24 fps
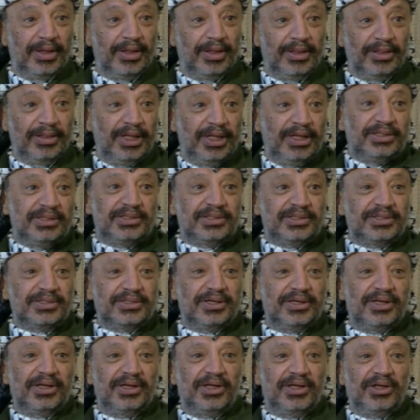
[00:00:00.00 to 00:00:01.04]
This,
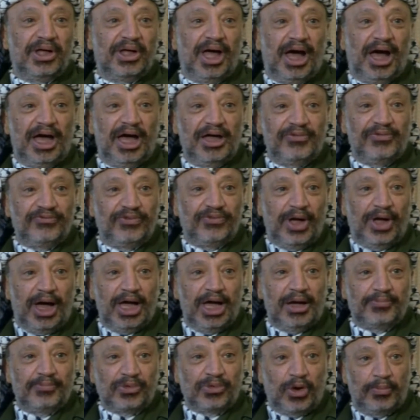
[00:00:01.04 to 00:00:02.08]
I
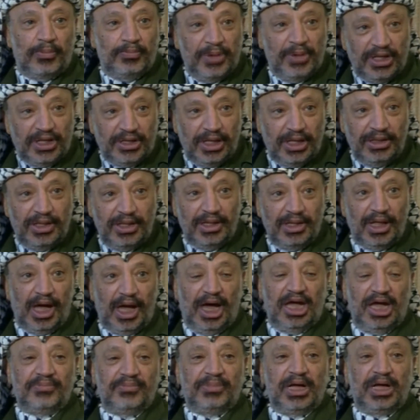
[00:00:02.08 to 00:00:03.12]
am committed,
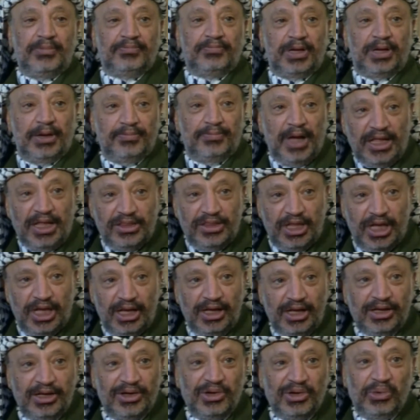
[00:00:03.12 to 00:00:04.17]
I am
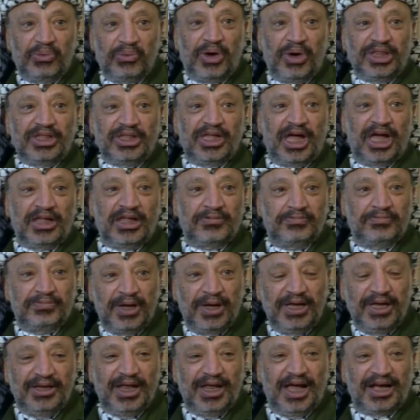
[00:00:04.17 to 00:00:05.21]
implementing what had
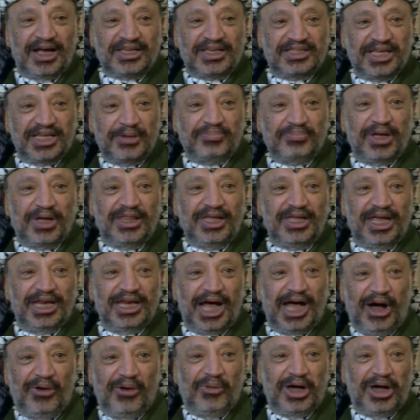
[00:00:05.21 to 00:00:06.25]
been accepted in
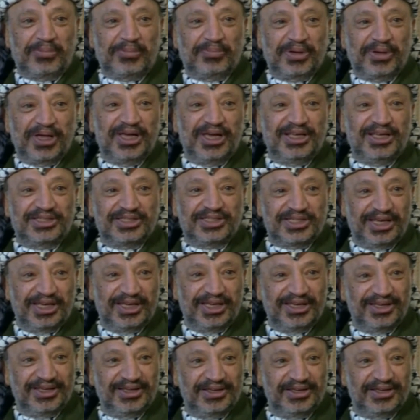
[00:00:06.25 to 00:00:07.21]
our PNC.